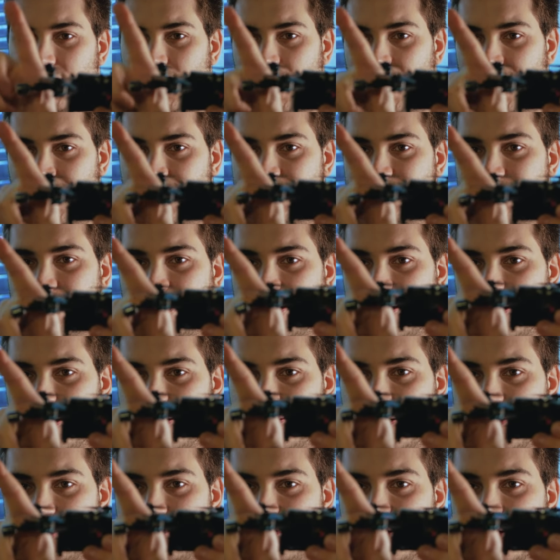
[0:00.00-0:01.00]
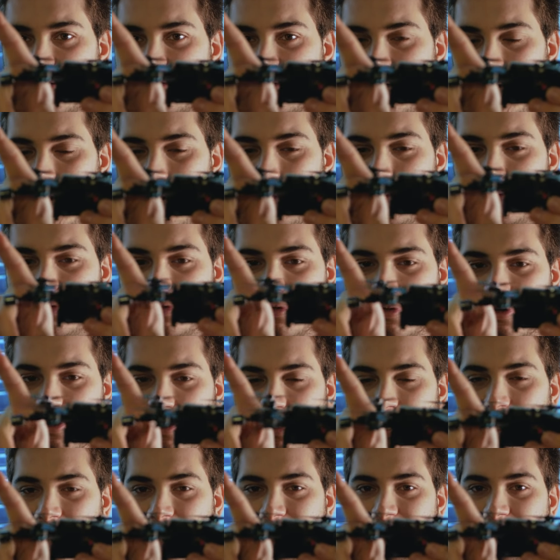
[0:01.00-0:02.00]
an antenna that sticks out
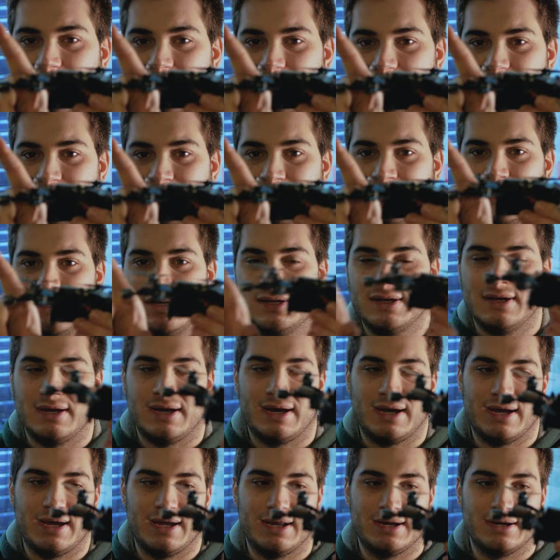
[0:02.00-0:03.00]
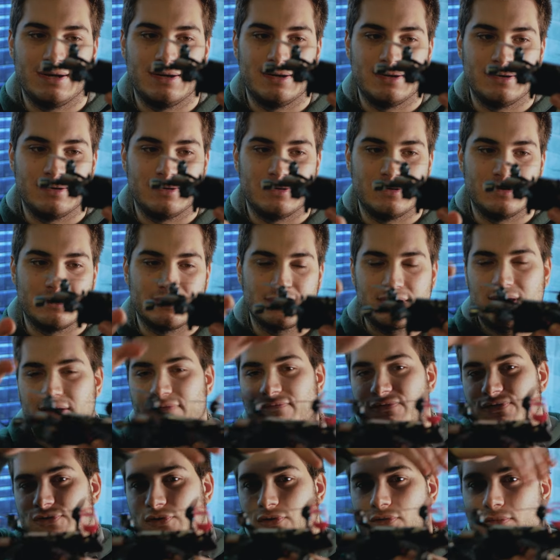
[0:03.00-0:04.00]
like this and
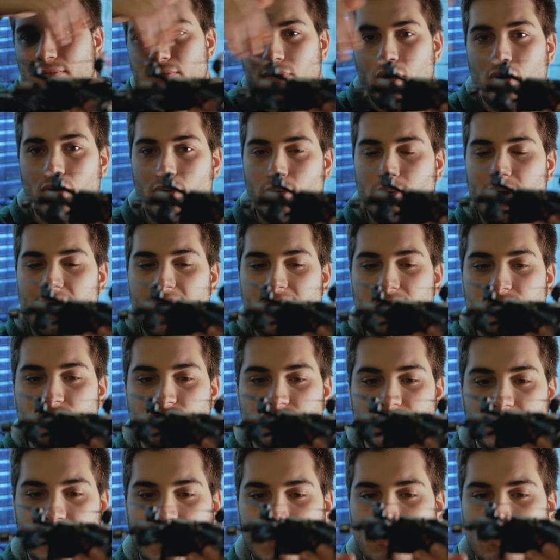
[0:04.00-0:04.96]
gives you more range.